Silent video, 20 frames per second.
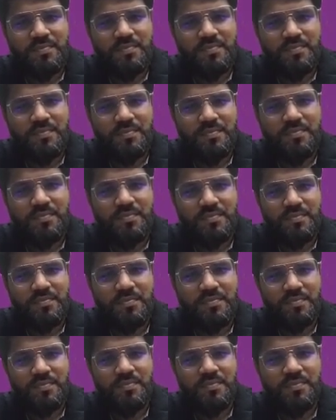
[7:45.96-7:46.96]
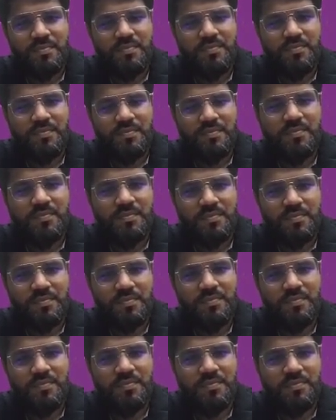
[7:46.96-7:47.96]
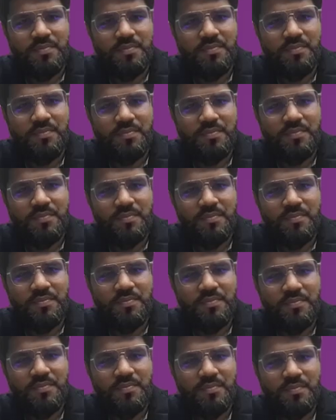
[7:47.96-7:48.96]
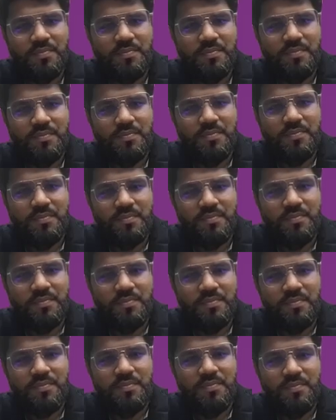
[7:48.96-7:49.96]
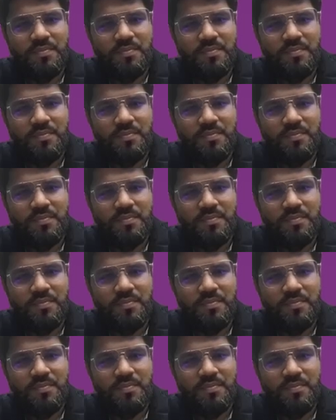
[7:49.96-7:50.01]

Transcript: The person shown says nothing.